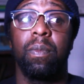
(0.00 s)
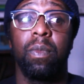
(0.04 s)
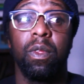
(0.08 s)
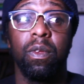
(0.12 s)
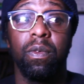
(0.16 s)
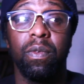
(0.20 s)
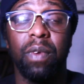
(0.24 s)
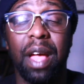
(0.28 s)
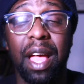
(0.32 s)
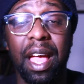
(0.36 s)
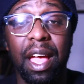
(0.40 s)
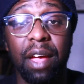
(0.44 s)

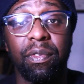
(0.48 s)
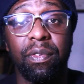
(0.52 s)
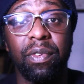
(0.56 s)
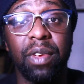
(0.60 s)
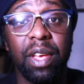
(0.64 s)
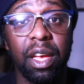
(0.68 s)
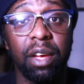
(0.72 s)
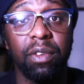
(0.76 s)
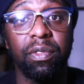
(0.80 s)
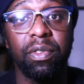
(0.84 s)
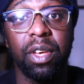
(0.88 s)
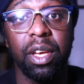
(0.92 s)
for every
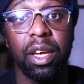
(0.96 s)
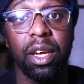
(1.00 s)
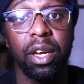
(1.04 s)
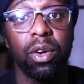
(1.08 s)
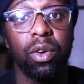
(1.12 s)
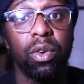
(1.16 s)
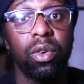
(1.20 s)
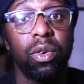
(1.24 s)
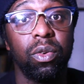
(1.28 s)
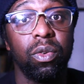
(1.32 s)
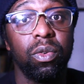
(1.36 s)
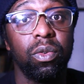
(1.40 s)
healthcare
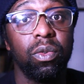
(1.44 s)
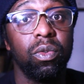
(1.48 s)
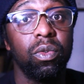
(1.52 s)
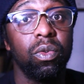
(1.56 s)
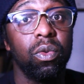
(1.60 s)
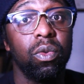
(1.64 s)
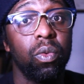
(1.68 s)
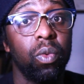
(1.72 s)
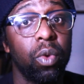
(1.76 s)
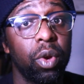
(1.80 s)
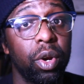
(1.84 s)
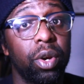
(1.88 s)

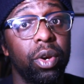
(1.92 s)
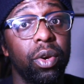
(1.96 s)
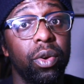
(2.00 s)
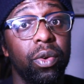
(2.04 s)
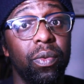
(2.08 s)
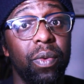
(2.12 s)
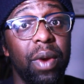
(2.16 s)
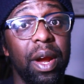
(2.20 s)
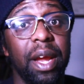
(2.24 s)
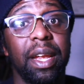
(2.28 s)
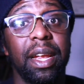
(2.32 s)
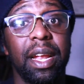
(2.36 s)
worker
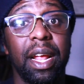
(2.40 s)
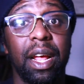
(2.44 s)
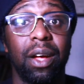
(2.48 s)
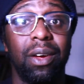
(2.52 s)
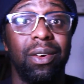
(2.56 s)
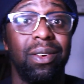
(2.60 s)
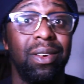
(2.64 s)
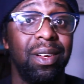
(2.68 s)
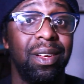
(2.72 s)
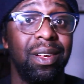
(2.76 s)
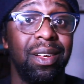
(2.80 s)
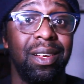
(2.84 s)
right now:
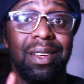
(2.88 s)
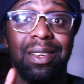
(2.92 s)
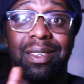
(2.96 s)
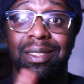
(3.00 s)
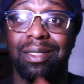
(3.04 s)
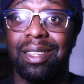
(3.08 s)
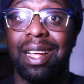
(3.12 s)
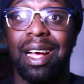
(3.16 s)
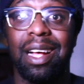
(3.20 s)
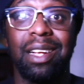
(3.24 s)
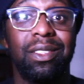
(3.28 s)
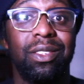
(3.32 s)

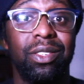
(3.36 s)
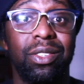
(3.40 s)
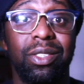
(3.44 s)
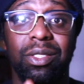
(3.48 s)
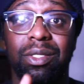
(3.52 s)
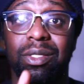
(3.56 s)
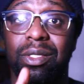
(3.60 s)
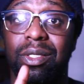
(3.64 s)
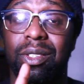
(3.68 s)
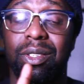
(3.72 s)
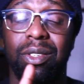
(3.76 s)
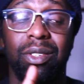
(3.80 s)

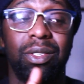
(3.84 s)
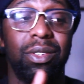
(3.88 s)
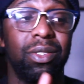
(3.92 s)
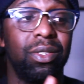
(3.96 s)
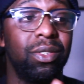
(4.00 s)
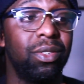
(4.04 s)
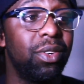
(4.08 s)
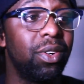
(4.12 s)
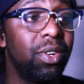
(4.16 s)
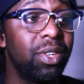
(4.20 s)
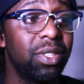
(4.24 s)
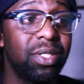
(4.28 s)
doctors,
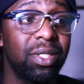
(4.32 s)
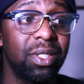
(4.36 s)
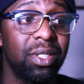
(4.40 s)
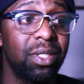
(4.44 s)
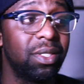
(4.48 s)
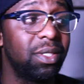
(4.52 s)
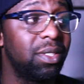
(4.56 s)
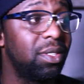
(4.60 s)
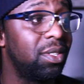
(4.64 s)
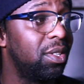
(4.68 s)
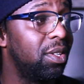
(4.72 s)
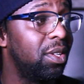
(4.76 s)

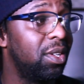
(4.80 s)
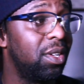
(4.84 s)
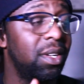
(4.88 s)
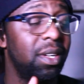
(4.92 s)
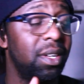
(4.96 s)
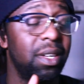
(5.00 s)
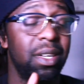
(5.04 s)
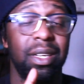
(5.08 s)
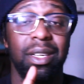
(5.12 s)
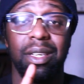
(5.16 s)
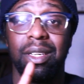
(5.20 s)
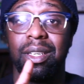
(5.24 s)
nurses,
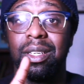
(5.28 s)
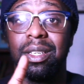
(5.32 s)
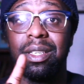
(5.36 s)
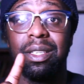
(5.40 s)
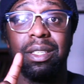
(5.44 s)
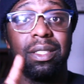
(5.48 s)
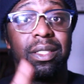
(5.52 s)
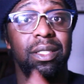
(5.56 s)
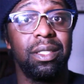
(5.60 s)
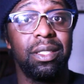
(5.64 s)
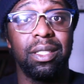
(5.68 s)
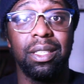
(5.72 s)

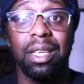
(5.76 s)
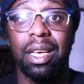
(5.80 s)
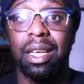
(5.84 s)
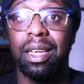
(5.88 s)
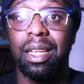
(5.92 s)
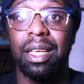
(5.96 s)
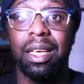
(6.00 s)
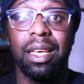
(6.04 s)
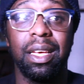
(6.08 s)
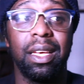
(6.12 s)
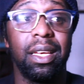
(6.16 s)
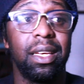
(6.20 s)

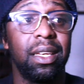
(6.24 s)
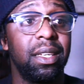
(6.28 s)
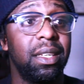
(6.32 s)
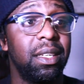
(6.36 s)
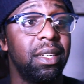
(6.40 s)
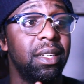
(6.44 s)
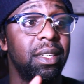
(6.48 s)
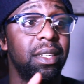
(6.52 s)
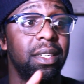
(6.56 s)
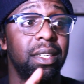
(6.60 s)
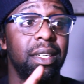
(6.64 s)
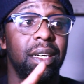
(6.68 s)
CNA,
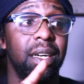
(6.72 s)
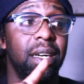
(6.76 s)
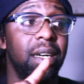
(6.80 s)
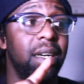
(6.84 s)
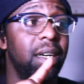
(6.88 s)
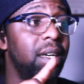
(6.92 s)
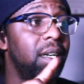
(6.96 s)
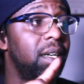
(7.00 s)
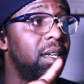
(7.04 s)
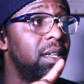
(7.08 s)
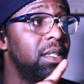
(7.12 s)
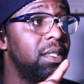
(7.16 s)

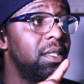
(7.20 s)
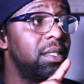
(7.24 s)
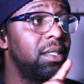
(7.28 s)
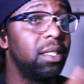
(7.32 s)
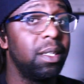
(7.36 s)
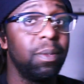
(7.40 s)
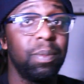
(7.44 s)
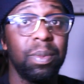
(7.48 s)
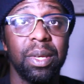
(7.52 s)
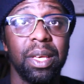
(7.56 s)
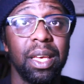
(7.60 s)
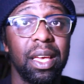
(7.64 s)

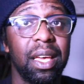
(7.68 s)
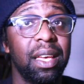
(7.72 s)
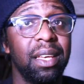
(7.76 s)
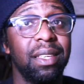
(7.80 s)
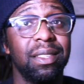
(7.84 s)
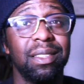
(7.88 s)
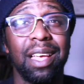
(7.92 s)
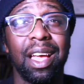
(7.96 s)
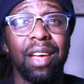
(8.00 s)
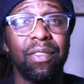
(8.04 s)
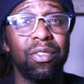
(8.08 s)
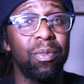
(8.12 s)
CPAs,
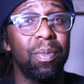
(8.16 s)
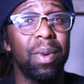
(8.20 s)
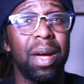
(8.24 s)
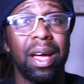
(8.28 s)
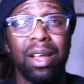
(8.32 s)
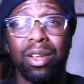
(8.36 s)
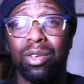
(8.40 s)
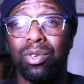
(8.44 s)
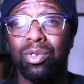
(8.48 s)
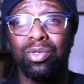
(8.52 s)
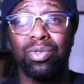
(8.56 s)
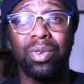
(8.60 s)
everybody
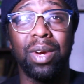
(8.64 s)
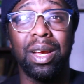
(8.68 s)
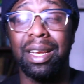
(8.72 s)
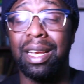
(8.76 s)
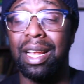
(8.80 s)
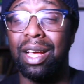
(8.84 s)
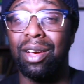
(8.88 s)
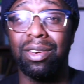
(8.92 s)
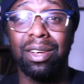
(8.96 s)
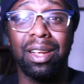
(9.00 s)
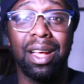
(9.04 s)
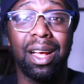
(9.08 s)
who's right
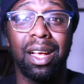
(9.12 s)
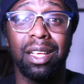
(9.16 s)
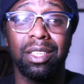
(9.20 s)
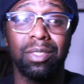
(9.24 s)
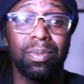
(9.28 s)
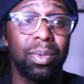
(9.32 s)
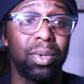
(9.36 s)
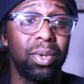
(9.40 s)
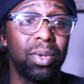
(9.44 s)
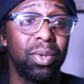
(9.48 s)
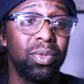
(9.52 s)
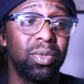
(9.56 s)
now in the
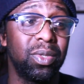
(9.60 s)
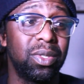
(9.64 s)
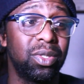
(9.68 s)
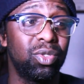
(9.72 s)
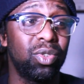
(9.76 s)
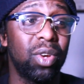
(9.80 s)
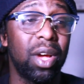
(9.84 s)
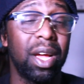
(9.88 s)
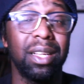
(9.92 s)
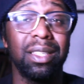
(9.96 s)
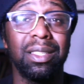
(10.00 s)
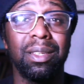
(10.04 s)
hospitals
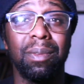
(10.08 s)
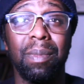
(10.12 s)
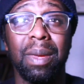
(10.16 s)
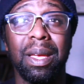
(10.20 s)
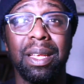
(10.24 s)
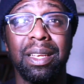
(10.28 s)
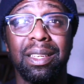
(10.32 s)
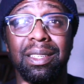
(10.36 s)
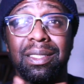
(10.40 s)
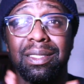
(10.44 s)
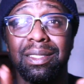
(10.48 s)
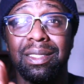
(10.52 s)
trying to
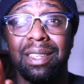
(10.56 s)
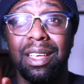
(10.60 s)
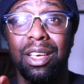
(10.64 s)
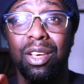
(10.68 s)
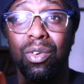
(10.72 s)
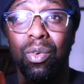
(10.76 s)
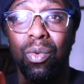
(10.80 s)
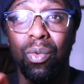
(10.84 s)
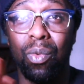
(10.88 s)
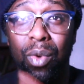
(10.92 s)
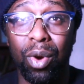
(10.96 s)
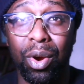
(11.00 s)
make this thing
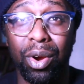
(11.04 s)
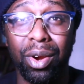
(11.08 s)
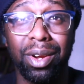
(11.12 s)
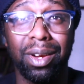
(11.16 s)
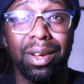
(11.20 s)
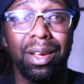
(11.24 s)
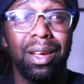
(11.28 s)
work.